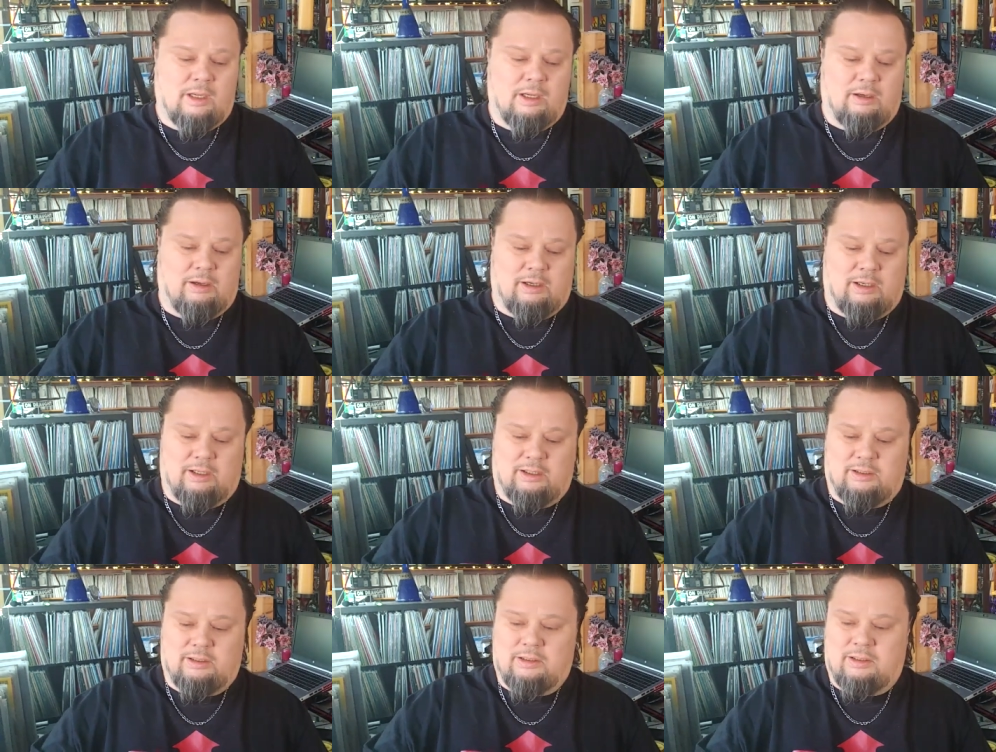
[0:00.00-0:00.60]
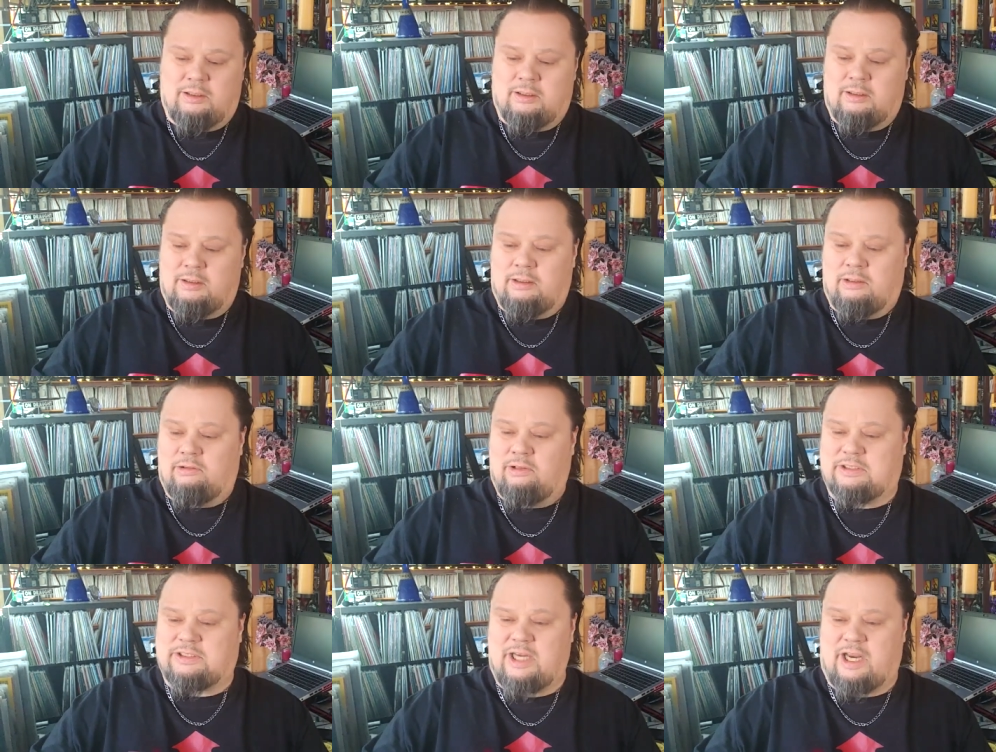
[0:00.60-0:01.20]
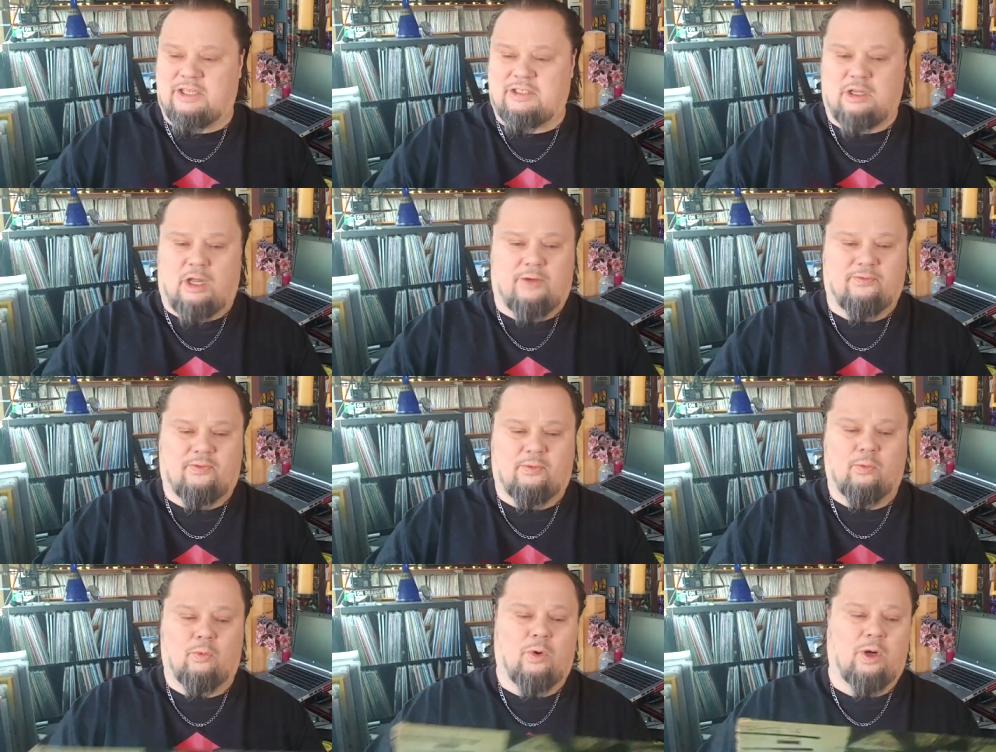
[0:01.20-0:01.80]
Uh, looks like it's all
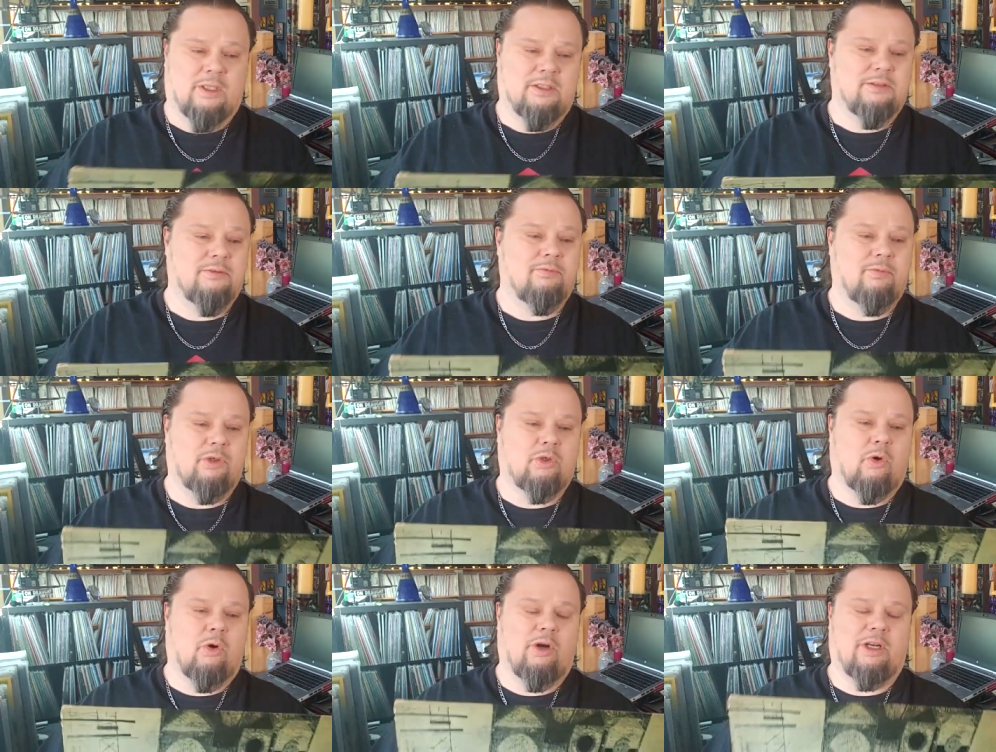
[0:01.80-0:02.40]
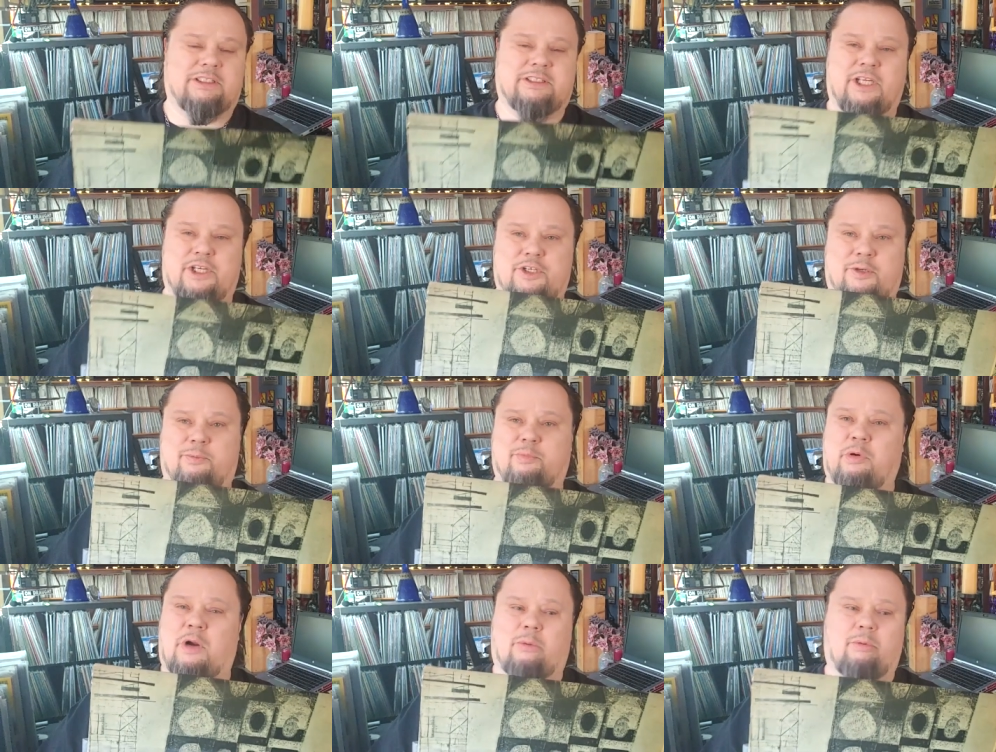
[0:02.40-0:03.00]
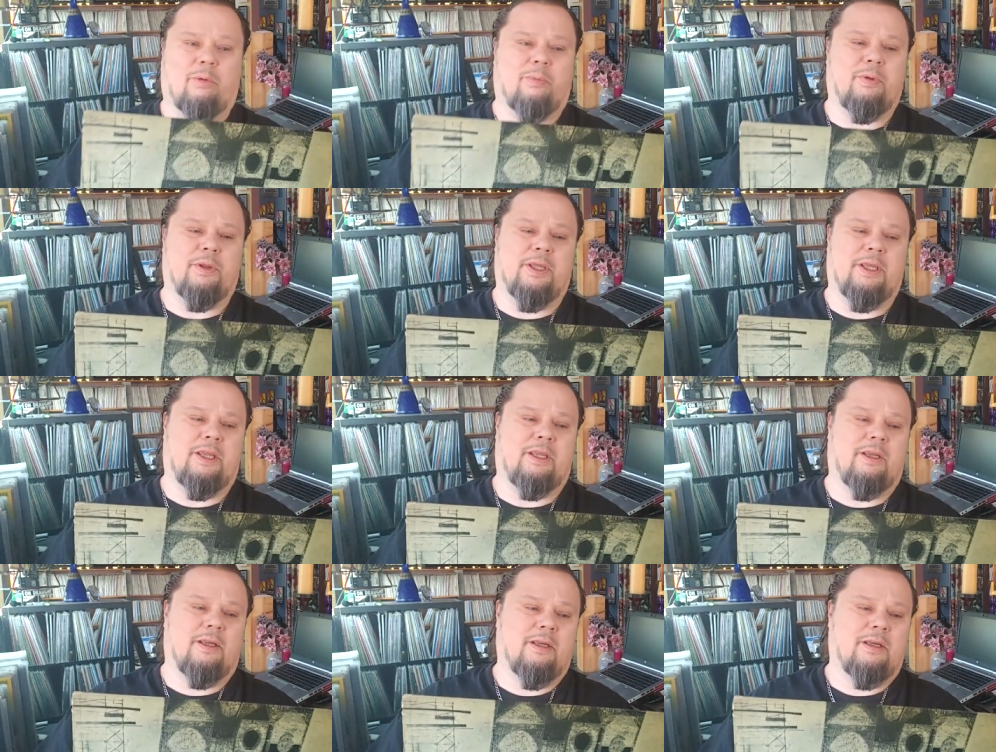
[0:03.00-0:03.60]
from one recording session,
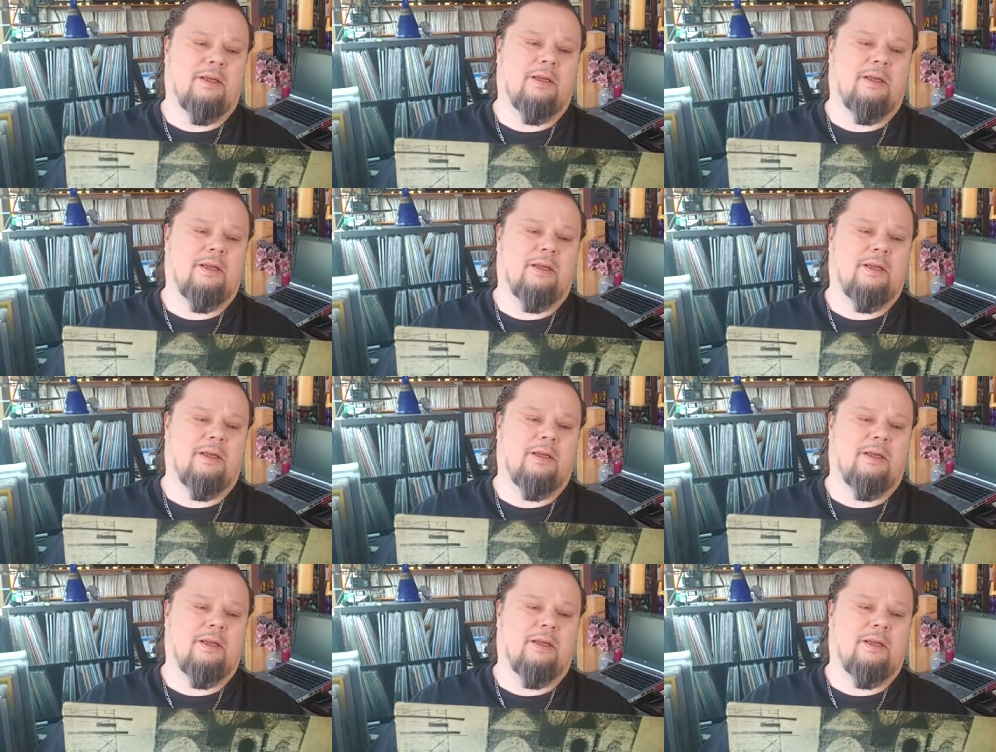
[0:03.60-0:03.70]
probably